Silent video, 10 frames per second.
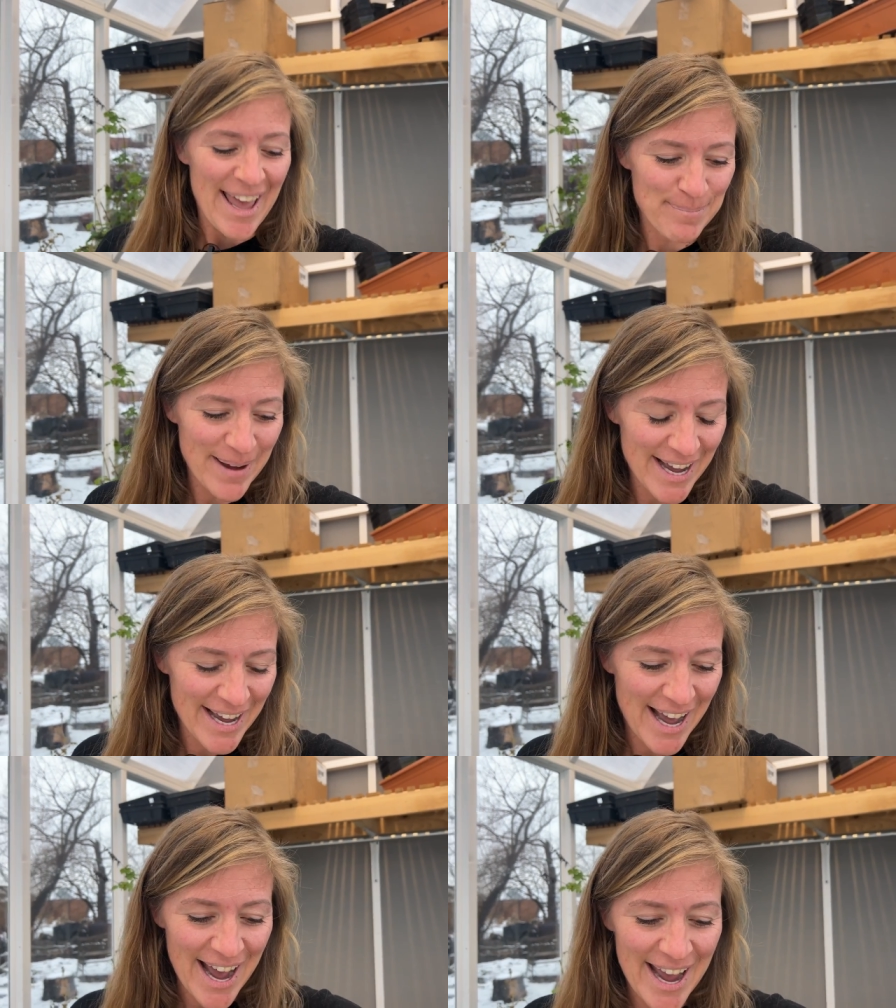
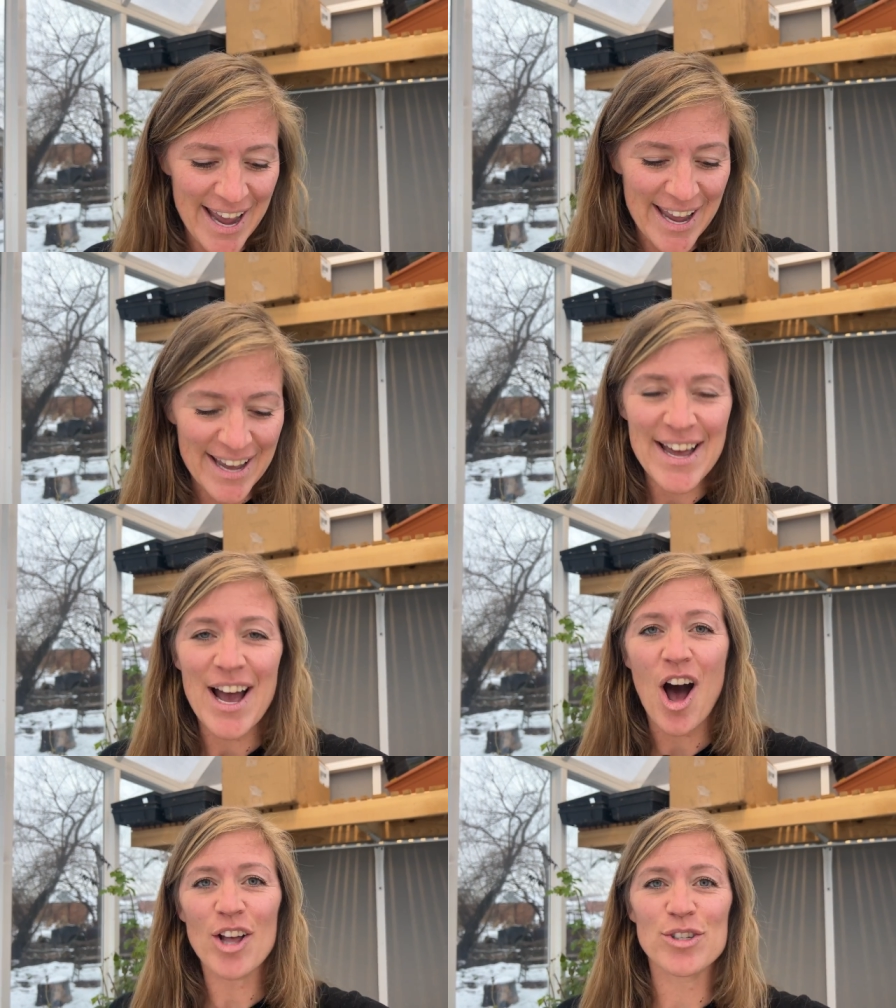But I
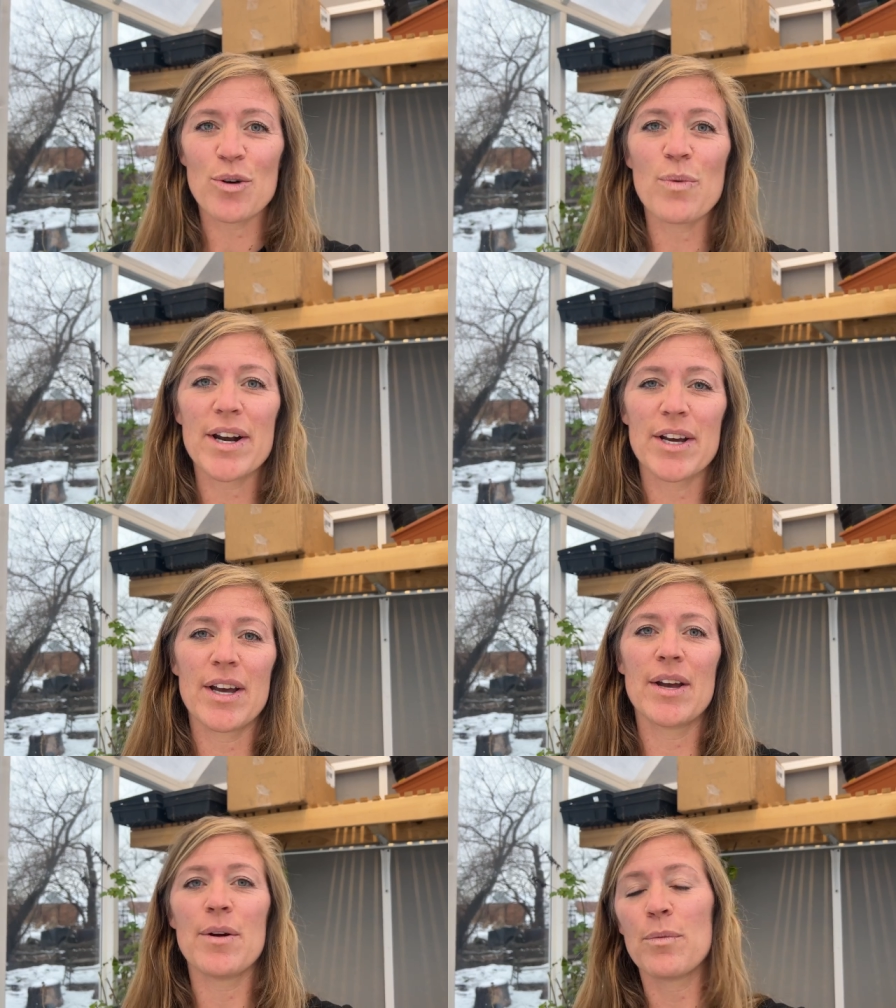also
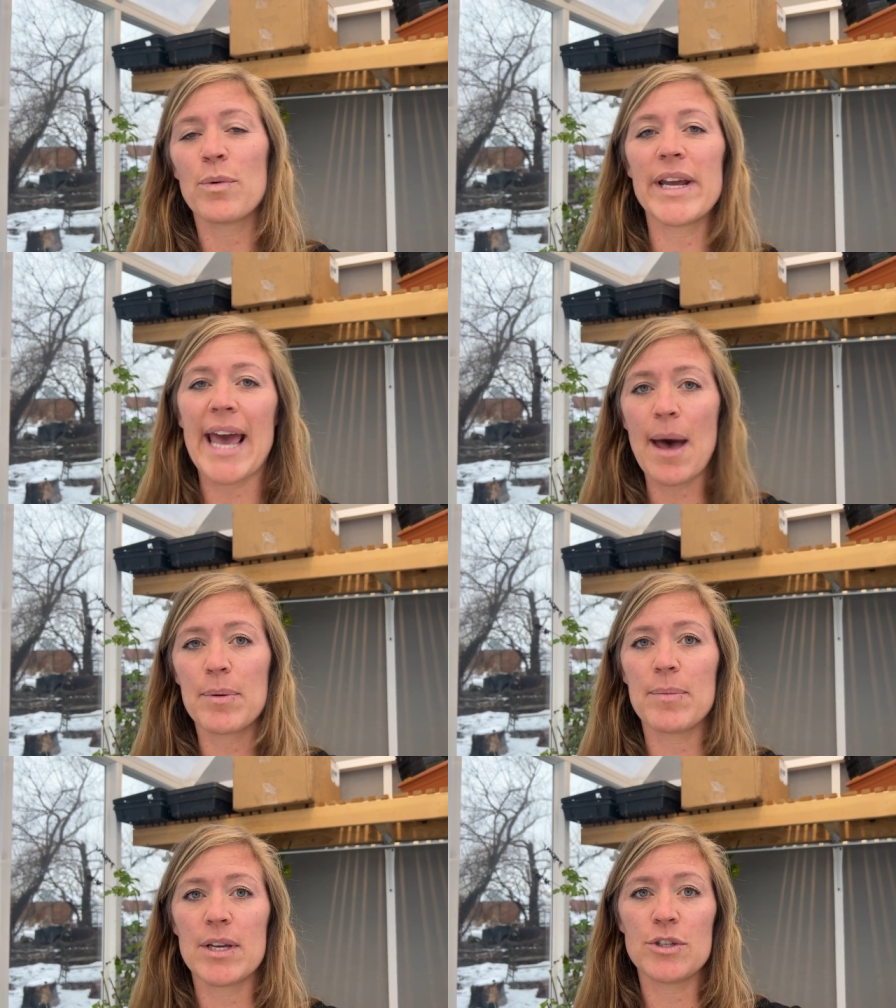wanna recap
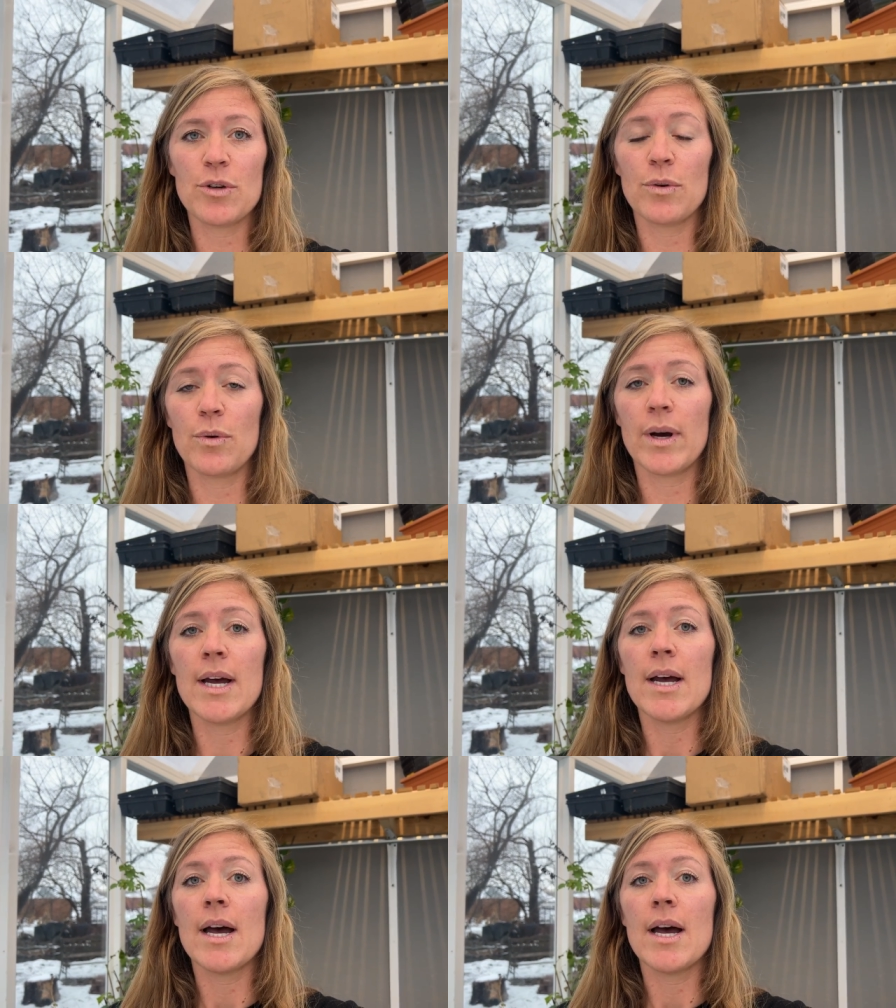them into